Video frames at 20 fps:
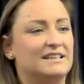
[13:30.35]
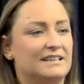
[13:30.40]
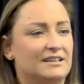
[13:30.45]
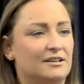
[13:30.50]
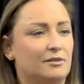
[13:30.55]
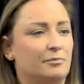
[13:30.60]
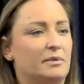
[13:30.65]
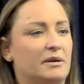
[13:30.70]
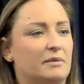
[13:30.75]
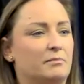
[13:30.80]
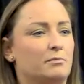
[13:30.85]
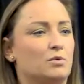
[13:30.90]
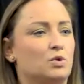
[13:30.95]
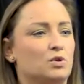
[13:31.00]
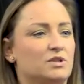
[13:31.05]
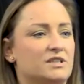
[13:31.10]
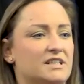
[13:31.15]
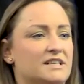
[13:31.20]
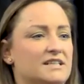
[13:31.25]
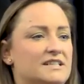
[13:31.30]
little bit
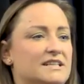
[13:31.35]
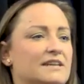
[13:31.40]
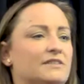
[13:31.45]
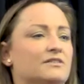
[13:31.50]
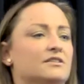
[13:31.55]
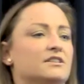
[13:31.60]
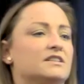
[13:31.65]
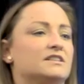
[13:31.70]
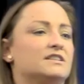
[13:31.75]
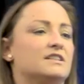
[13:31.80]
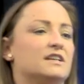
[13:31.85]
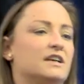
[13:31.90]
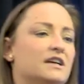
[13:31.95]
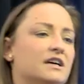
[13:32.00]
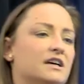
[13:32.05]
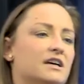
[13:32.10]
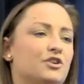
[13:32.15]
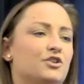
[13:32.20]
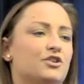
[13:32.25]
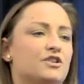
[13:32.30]
more detailed. There's
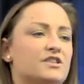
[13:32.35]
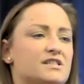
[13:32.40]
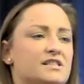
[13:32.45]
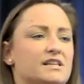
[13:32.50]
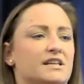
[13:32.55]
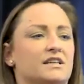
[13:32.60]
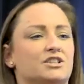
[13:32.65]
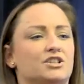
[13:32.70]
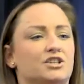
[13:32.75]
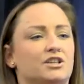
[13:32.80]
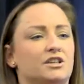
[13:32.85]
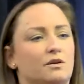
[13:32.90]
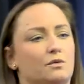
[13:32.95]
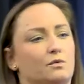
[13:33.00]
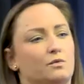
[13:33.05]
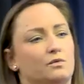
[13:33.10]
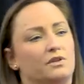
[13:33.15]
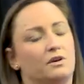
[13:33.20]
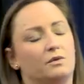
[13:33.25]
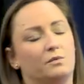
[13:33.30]
another section
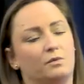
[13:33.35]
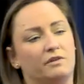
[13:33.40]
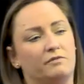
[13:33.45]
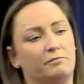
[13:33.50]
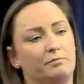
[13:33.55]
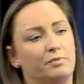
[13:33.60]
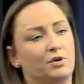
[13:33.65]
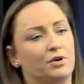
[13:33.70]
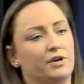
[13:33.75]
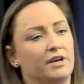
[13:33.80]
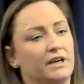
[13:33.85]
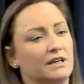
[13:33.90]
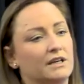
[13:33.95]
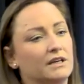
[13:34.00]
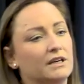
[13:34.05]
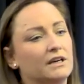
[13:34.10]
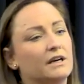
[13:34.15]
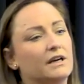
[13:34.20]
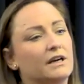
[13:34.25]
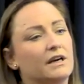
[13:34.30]
that we've put in,
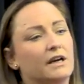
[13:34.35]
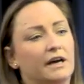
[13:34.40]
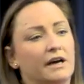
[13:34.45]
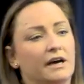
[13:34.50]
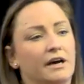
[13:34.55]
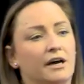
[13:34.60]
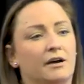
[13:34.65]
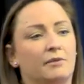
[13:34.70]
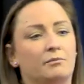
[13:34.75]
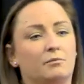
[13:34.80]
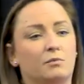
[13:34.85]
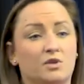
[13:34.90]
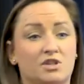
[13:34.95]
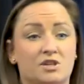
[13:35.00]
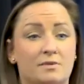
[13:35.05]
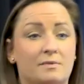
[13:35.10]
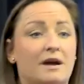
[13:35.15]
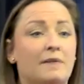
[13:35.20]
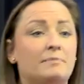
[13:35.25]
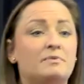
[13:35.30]

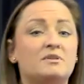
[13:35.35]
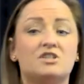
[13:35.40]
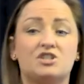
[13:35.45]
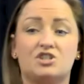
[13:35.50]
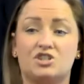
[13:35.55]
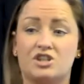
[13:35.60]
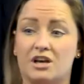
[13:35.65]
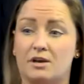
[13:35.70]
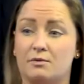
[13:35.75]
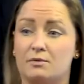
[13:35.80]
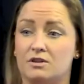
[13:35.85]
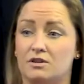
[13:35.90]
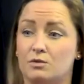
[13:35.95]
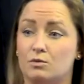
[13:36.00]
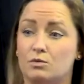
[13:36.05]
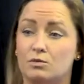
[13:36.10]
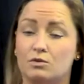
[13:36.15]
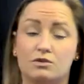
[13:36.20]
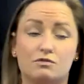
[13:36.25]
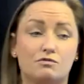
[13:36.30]
which I'm happy to share with
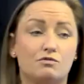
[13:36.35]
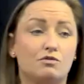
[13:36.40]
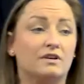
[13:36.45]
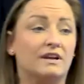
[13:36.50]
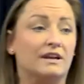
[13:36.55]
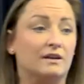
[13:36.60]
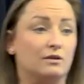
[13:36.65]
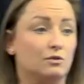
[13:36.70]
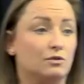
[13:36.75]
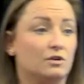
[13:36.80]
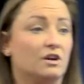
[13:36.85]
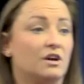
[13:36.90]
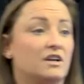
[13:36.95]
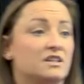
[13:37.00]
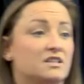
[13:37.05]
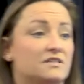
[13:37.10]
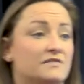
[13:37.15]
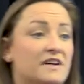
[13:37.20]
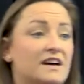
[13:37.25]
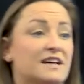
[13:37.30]
you all. You're all landlord
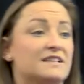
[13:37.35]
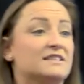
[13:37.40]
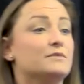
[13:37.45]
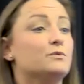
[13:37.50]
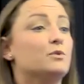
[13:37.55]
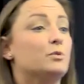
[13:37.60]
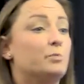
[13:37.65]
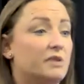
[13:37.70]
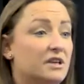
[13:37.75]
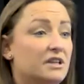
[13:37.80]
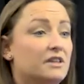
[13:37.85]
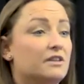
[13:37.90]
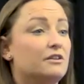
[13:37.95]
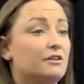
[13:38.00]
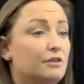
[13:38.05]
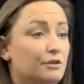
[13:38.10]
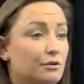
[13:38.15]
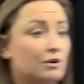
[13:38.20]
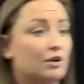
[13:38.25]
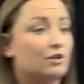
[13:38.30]
clients of ours. It will be in the
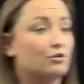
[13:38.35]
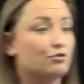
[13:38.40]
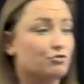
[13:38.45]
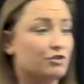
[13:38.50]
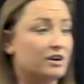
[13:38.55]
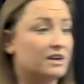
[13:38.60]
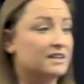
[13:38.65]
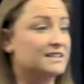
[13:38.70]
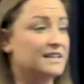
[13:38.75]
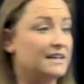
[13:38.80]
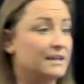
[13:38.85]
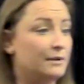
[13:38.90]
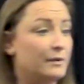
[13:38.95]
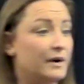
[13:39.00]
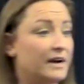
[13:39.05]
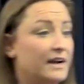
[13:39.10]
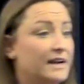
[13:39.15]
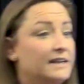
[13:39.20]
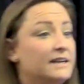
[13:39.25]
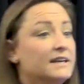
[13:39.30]
new contracts
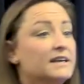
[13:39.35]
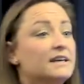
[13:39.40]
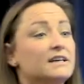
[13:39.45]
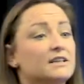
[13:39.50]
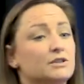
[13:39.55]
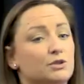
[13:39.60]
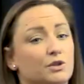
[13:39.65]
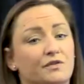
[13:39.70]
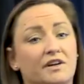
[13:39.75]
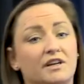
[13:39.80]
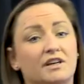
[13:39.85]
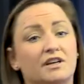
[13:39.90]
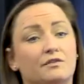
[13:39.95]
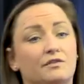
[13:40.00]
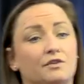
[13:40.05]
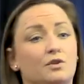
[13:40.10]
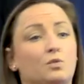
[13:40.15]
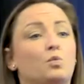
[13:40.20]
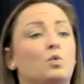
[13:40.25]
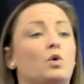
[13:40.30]
anyway. So if any
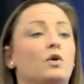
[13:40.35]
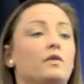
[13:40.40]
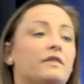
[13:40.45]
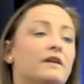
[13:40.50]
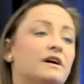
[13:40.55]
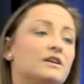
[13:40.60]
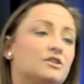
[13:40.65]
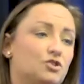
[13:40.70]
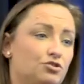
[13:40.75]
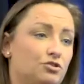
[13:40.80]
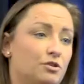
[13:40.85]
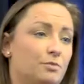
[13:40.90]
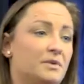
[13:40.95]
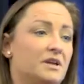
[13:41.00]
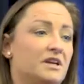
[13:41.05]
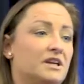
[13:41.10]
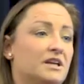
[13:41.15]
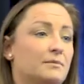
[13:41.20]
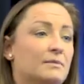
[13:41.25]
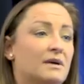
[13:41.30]
of you want that, just drop
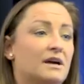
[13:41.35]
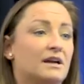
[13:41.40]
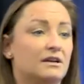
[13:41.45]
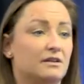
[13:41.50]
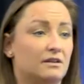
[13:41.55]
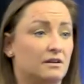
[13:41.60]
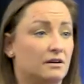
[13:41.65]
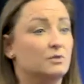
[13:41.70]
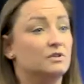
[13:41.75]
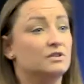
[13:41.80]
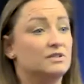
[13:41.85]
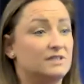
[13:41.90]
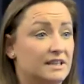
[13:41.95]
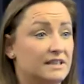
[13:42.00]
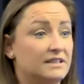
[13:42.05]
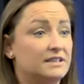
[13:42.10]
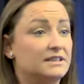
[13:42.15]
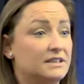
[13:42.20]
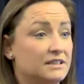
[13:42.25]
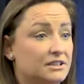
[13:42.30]
me an email and I will
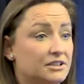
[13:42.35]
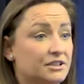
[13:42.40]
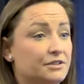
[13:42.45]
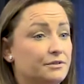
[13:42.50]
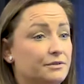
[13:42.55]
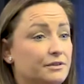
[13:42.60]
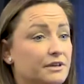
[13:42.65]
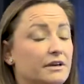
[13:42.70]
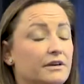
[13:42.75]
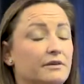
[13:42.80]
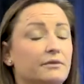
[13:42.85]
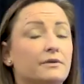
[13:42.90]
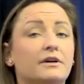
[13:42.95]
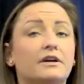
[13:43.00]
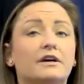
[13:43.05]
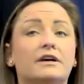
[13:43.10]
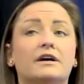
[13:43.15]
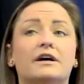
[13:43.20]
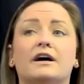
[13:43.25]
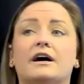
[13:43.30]
send it to you.
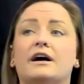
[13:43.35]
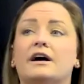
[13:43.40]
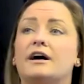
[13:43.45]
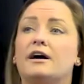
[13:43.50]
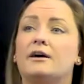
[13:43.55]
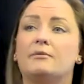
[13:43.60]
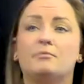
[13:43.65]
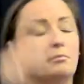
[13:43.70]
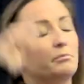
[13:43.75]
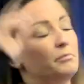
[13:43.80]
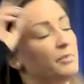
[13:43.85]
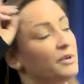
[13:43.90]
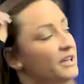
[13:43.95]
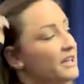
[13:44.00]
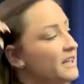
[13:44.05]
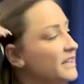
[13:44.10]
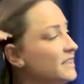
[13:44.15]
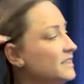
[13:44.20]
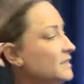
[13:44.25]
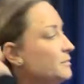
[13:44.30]
But
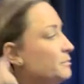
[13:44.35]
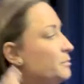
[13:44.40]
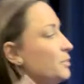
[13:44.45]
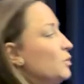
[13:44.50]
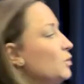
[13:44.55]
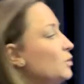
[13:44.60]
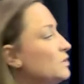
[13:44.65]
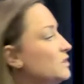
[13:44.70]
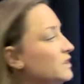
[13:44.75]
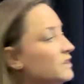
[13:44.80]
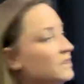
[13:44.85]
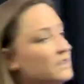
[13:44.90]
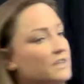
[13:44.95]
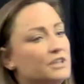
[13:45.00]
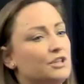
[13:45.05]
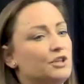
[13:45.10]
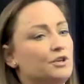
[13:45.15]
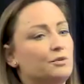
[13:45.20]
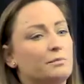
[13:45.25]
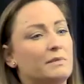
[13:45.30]
it is important
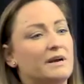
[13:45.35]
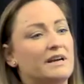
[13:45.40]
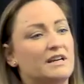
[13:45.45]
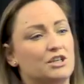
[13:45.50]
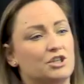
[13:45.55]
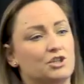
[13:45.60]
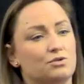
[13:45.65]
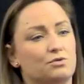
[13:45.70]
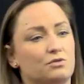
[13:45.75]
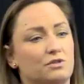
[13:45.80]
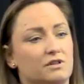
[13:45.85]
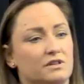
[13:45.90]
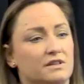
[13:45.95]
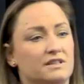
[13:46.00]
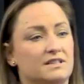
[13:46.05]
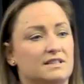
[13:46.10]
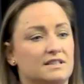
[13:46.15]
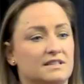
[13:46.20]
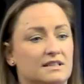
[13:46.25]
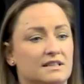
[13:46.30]
that you make sure that
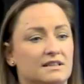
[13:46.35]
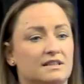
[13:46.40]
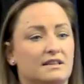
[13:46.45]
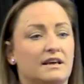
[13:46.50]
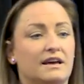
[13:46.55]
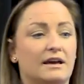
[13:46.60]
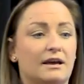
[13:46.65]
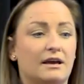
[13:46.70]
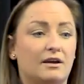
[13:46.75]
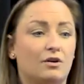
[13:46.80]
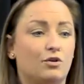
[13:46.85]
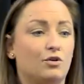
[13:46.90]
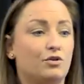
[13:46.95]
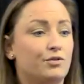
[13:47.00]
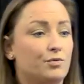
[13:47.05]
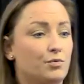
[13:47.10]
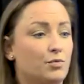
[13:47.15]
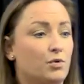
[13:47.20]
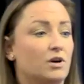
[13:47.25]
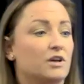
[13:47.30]
this is in there.
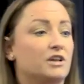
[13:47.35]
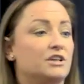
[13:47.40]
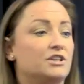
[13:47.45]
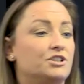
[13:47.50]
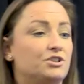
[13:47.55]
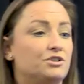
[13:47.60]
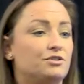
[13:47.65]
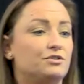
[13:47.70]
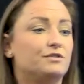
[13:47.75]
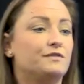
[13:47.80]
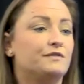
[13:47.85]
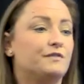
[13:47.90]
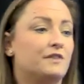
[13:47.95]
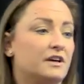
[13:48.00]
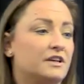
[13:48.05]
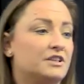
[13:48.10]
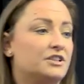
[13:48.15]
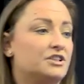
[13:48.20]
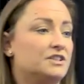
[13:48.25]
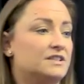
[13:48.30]
Otherwise, you could
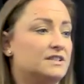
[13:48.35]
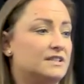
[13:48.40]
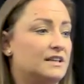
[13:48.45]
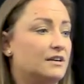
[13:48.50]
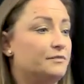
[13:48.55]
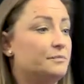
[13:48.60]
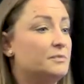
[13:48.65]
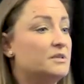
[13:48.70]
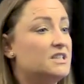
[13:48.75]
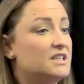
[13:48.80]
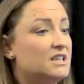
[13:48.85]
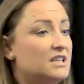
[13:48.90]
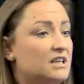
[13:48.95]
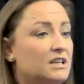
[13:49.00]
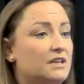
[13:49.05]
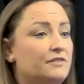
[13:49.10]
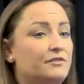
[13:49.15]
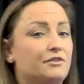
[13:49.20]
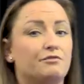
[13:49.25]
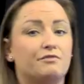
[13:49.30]
find yourself,
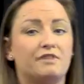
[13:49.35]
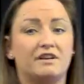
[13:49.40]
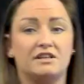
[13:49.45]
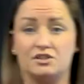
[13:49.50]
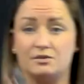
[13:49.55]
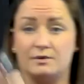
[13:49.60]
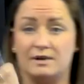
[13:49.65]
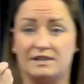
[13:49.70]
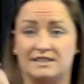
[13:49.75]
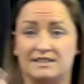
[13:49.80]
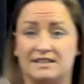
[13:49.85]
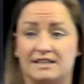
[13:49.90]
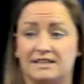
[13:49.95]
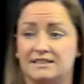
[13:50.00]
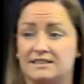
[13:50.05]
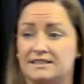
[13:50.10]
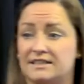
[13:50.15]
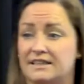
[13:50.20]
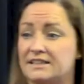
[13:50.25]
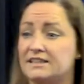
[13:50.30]
particularly if you rent to, as Sally
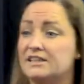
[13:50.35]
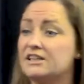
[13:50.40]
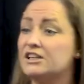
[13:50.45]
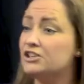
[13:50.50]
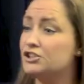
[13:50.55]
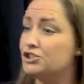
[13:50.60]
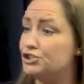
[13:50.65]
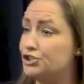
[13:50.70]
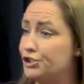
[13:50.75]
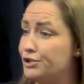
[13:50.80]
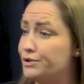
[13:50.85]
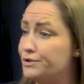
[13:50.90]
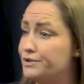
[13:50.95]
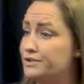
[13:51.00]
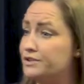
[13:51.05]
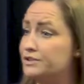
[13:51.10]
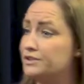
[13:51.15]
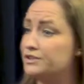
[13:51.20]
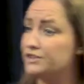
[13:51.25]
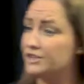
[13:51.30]
said,
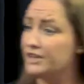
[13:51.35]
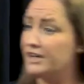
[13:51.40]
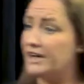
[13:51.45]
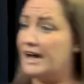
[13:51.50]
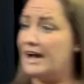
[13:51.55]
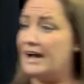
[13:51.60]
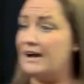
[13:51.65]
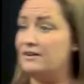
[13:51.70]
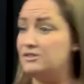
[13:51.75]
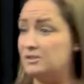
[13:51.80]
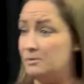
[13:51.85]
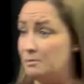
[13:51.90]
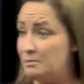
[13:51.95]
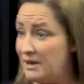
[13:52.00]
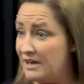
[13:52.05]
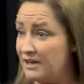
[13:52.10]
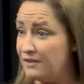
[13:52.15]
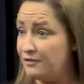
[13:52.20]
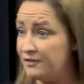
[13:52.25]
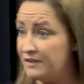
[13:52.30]
students, housing
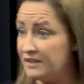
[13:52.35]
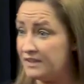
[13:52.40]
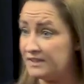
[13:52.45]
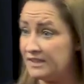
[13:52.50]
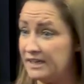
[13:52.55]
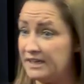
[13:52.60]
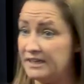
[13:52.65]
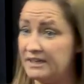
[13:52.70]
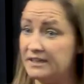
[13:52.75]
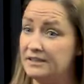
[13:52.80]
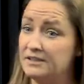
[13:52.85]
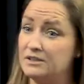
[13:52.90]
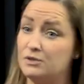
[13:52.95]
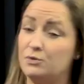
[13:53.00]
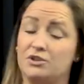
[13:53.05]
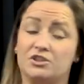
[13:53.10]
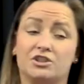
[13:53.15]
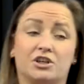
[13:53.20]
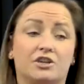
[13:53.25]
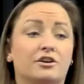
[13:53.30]
benefit tenants,
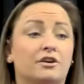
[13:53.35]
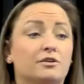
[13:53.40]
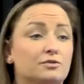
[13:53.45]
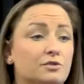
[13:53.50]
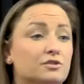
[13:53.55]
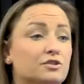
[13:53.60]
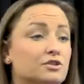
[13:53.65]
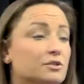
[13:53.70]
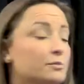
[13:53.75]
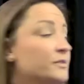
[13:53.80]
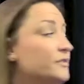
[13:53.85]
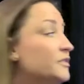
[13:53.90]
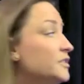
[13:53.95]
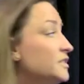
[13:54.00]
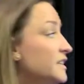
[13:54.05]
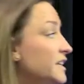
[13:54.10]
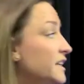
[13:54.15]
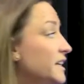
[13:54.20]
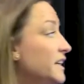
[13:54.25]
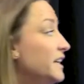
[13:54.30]
which I know some of
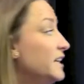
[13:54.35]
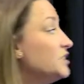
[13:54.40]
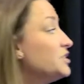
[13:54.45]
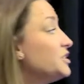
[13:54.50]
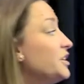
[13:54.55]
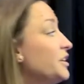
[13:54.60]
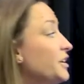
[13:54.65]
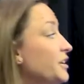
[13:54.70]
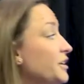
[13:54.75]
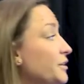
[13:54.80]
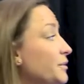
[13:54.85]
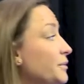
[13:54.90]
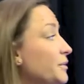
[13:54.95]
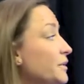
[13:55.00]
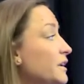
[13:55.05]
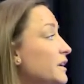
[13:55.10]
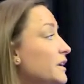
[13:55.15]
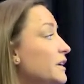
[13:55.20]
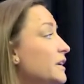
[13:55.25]
us in here do,